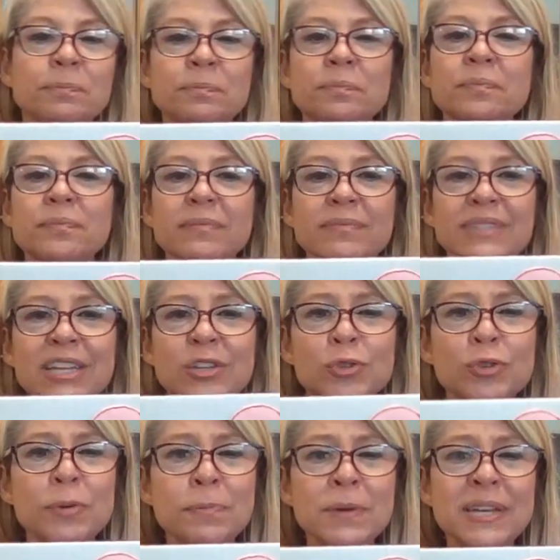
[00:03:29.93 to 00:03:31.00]
dripping
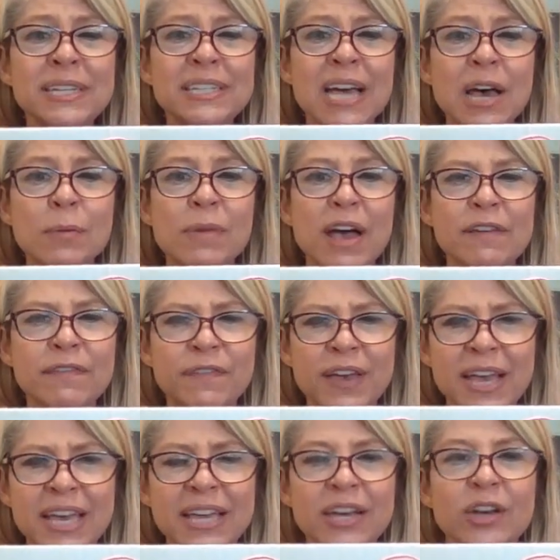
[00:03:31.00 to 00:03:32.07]
down my
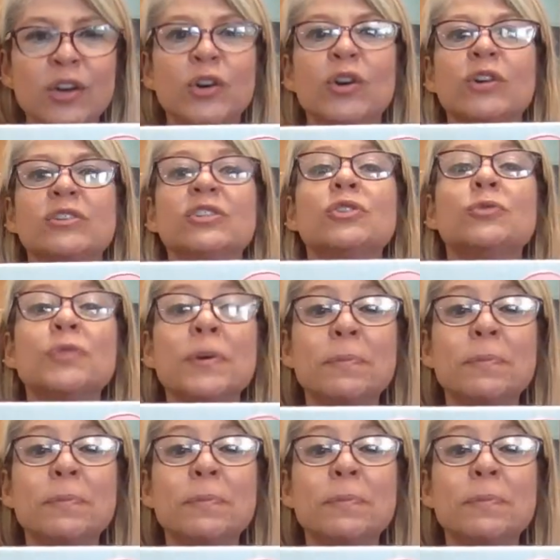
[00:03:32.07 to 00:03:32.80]
fingers, run,